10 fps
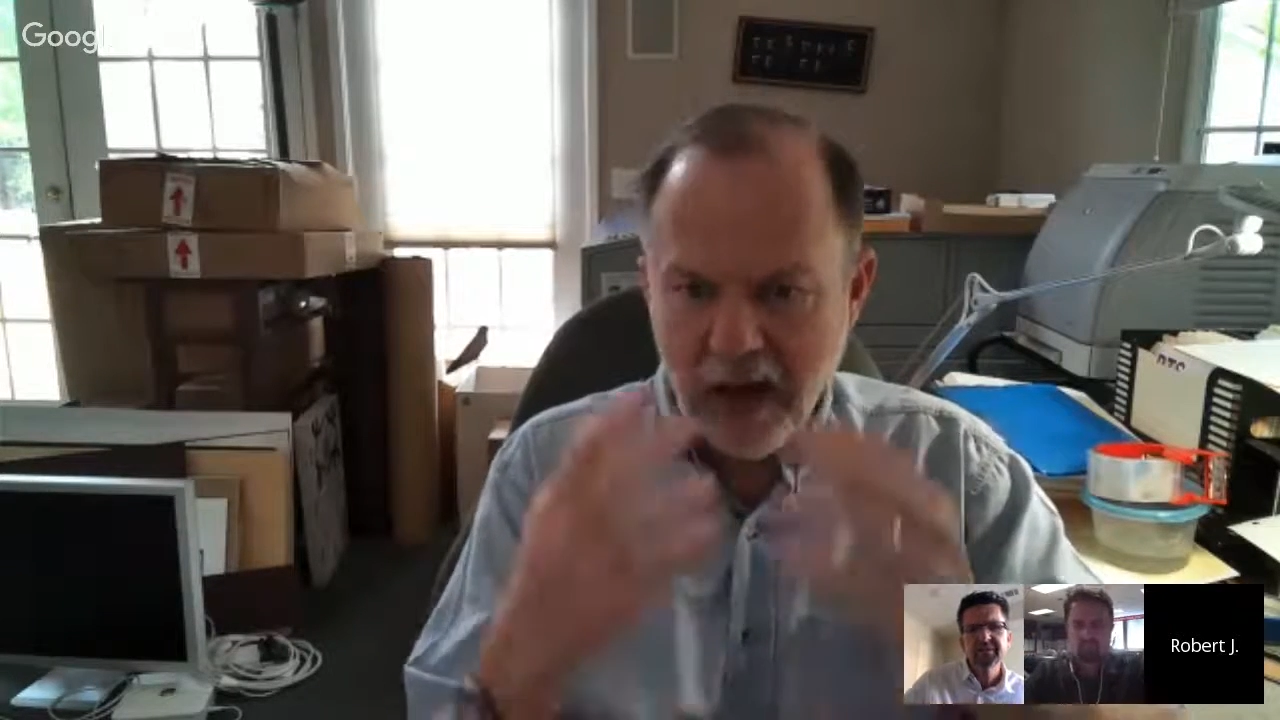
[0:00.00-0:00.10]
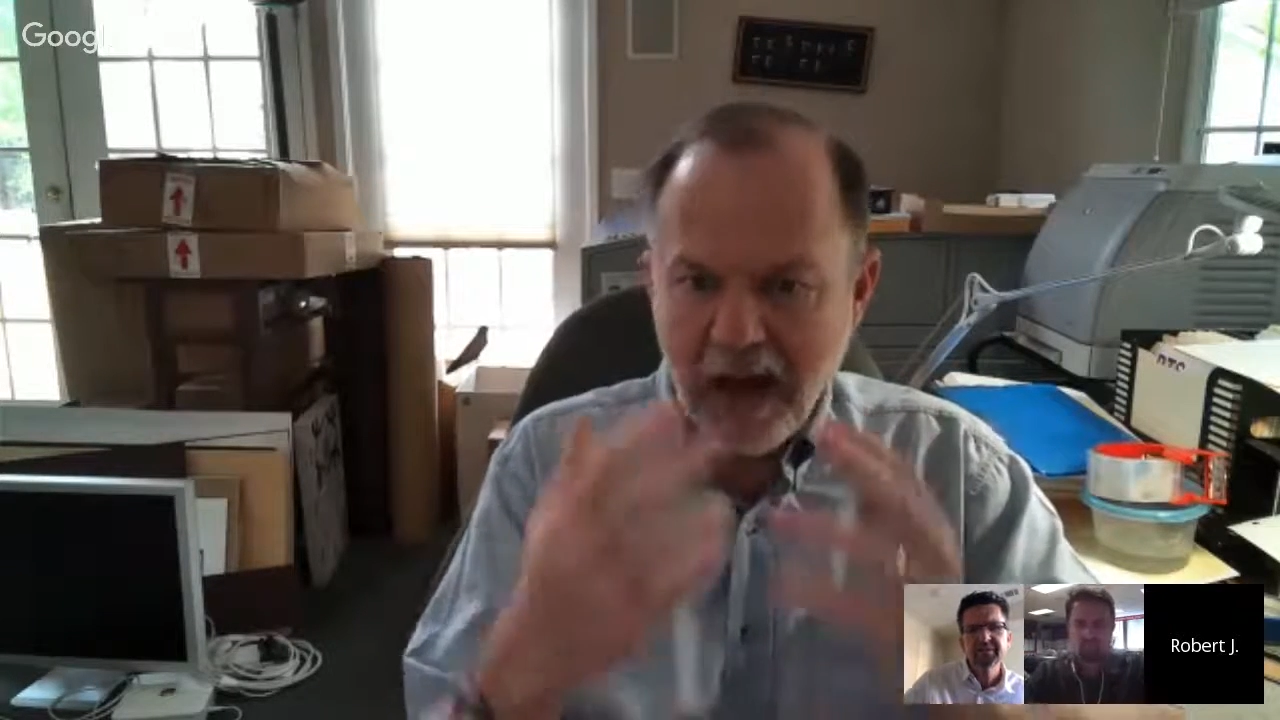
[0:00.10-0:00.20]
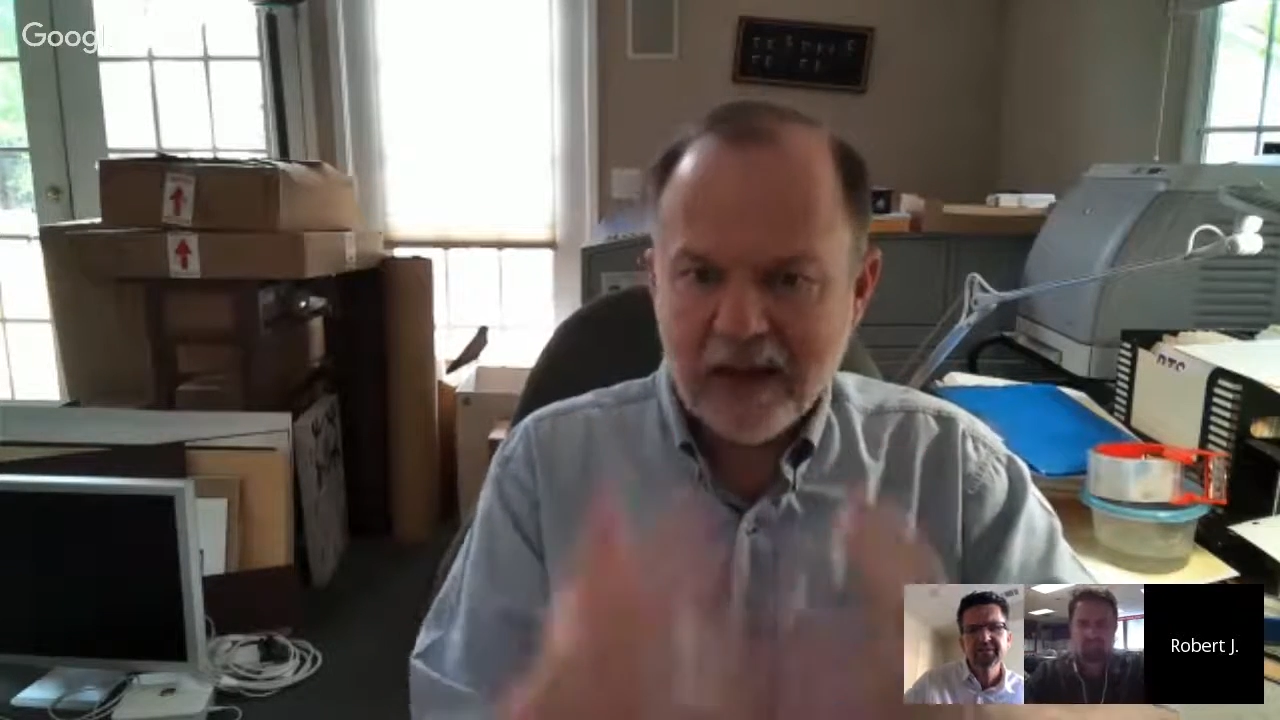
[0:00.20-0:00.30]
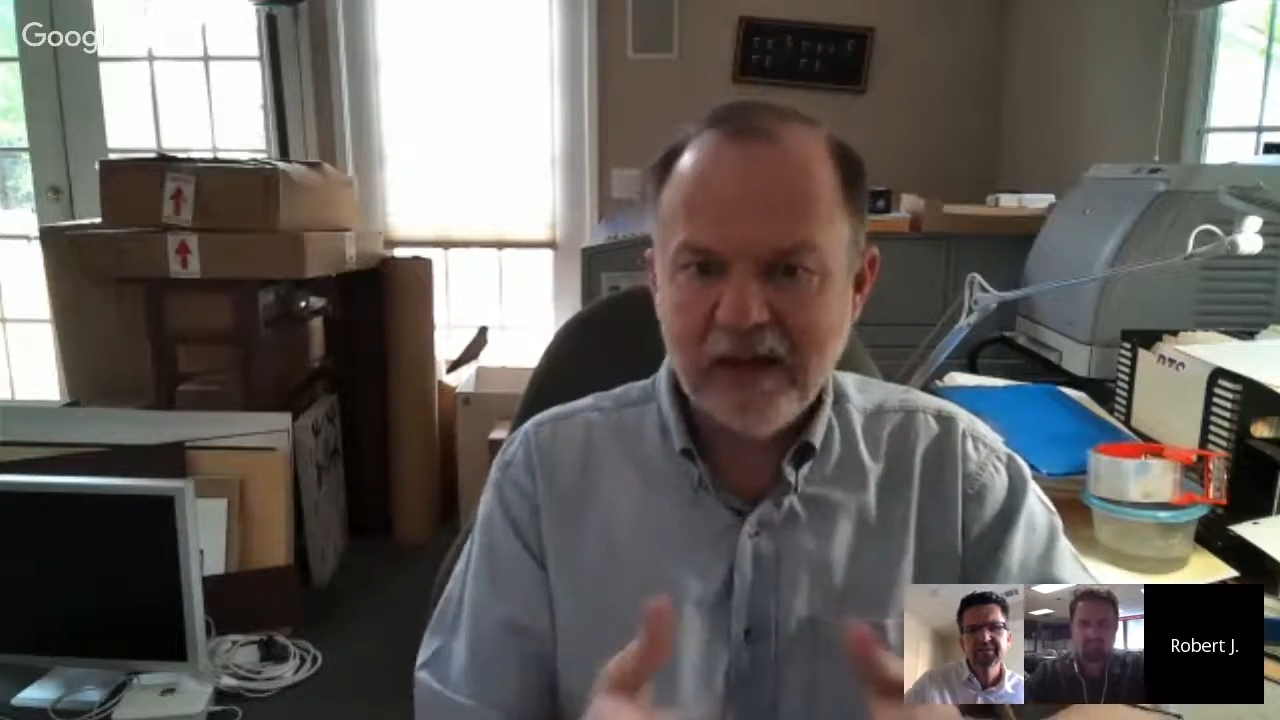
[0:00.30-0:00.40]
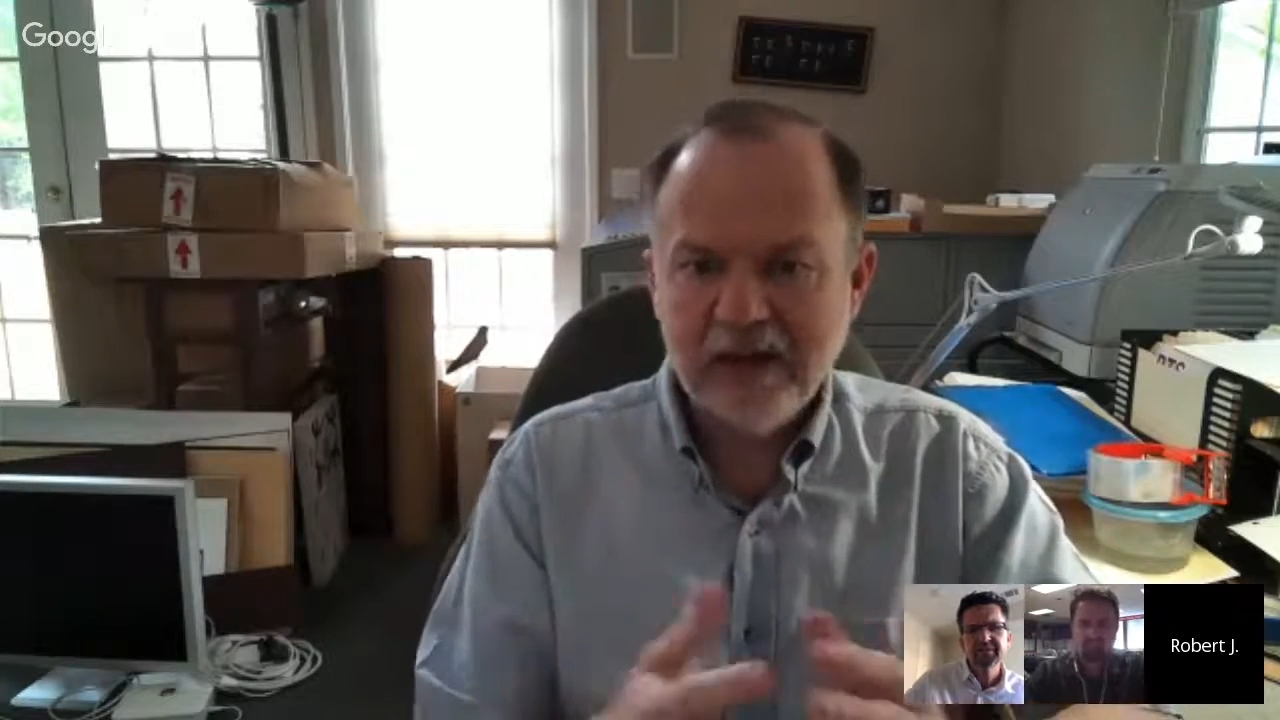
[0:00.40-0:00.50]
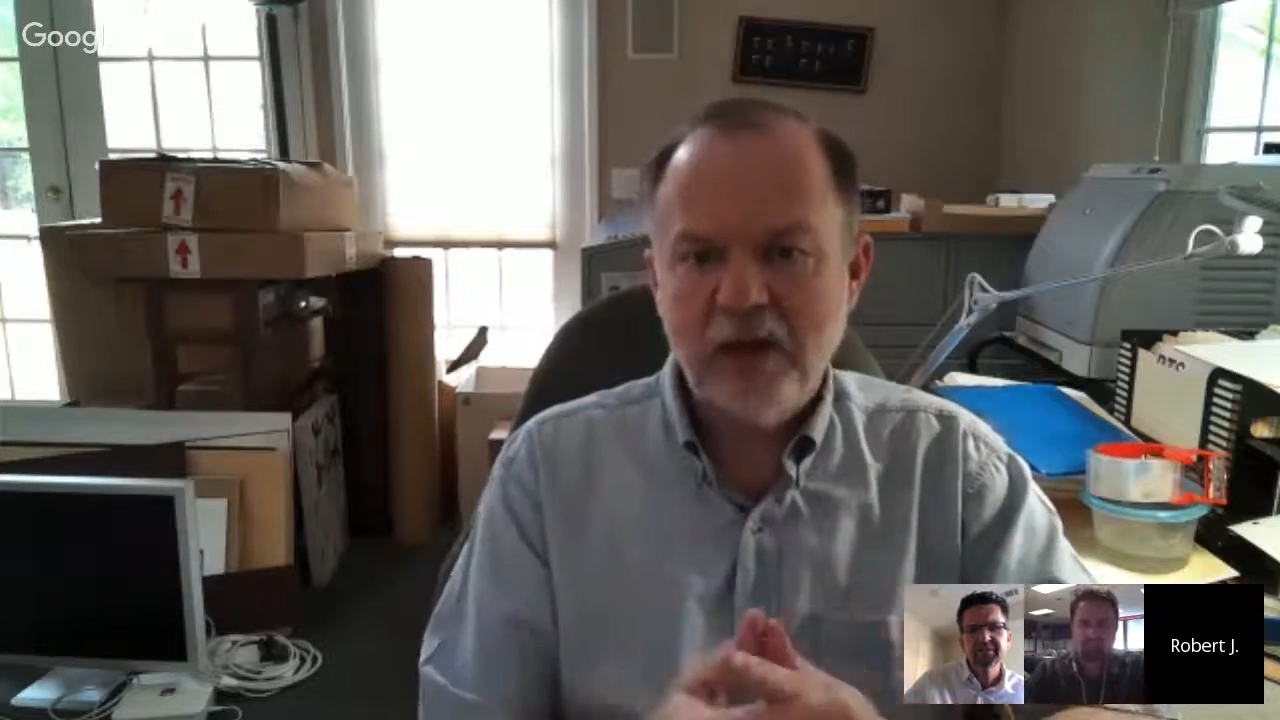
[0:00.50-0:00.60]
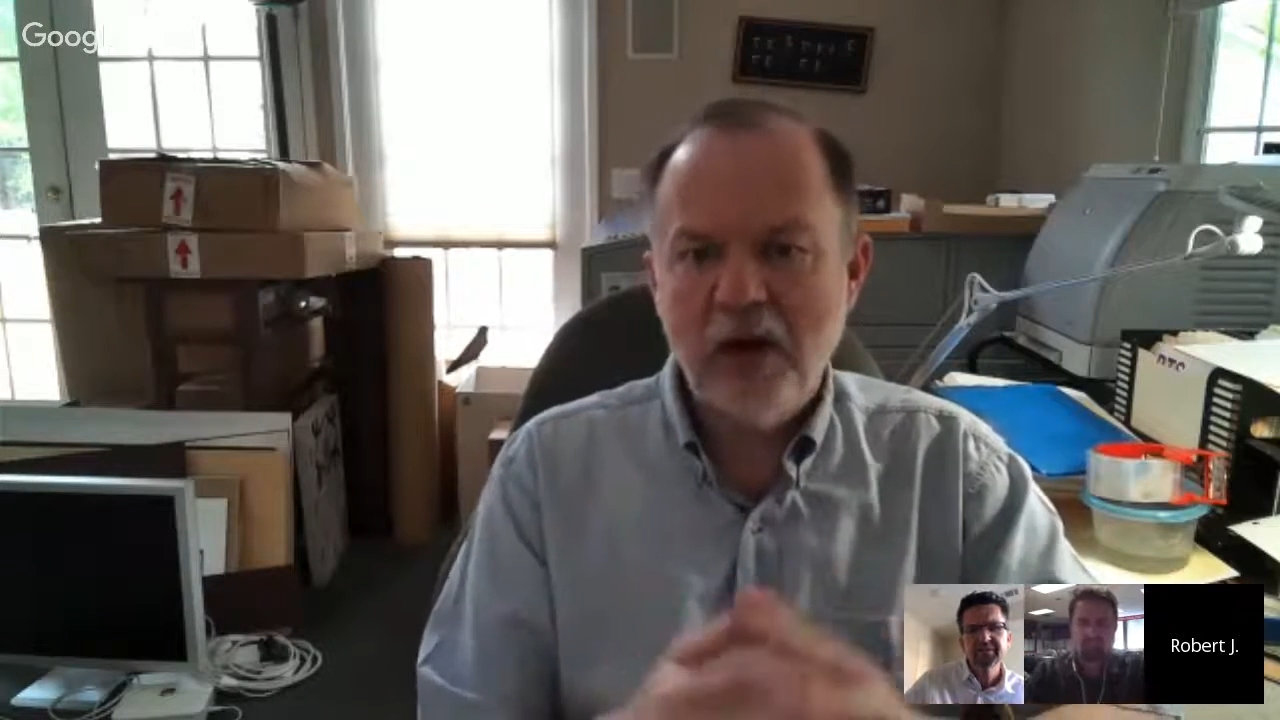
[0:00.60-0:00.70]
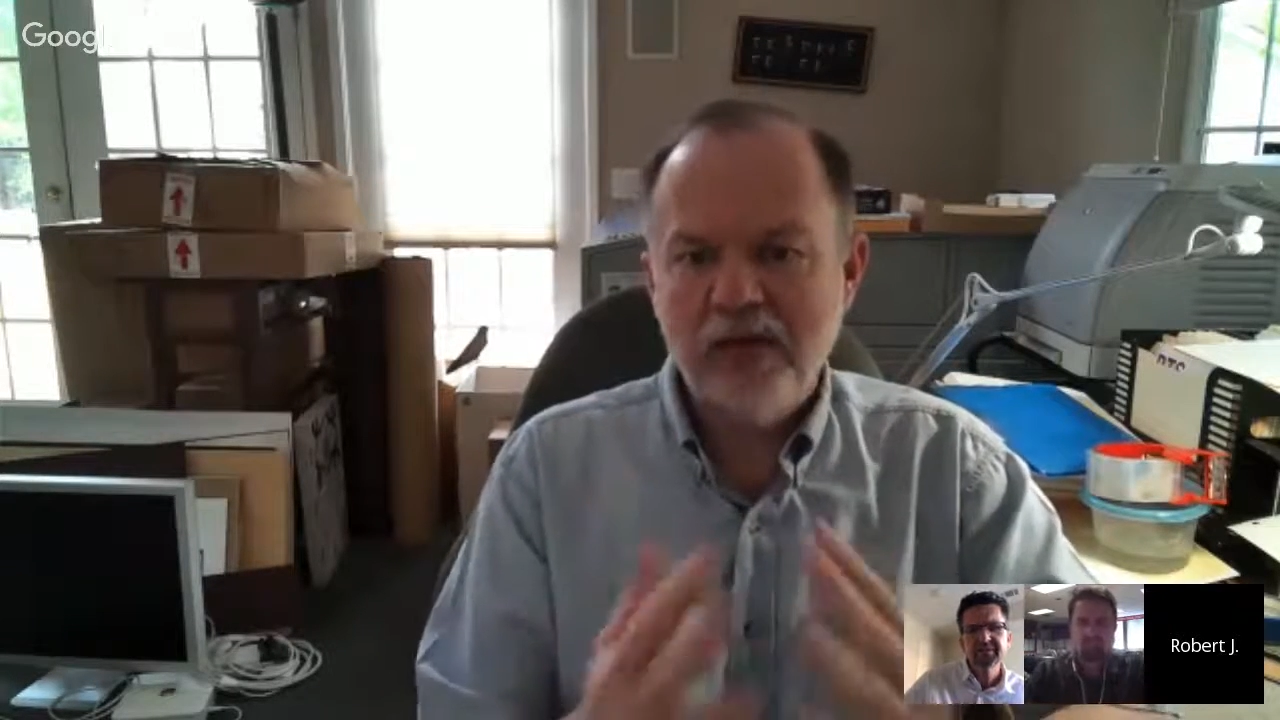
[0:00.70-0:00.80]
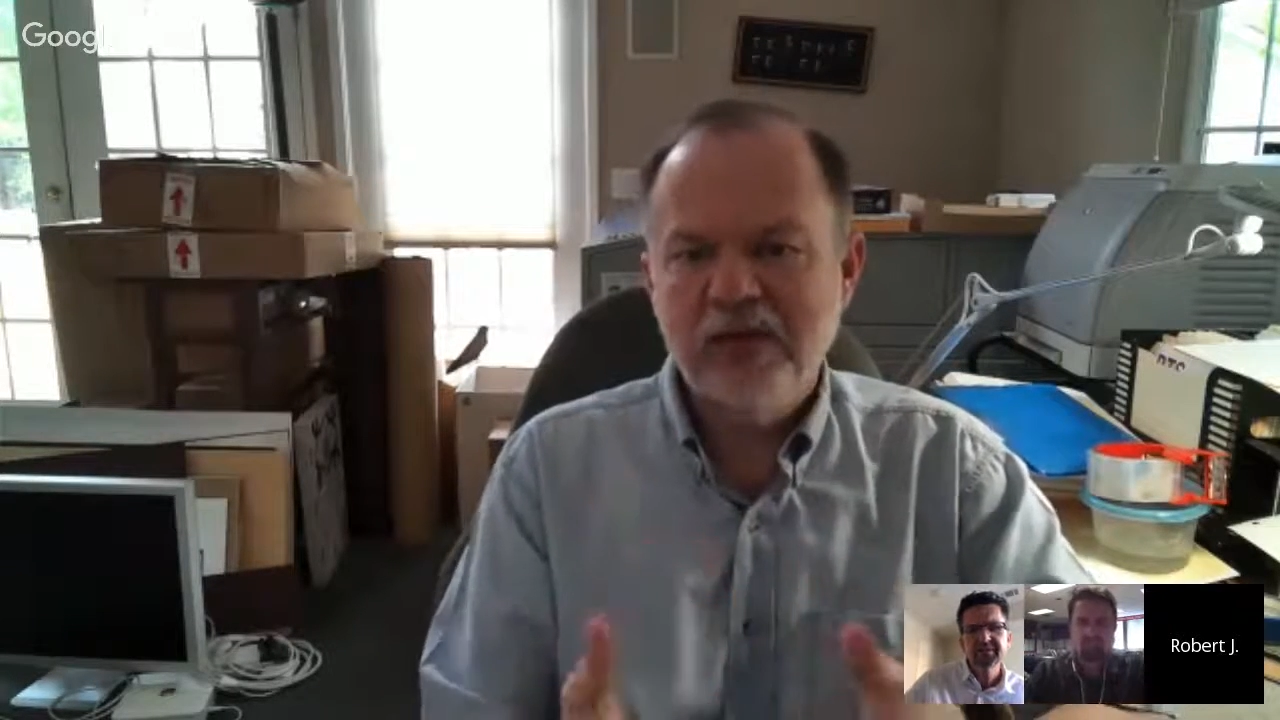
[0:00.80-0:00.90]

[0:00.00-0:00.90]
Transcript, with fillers: I think there are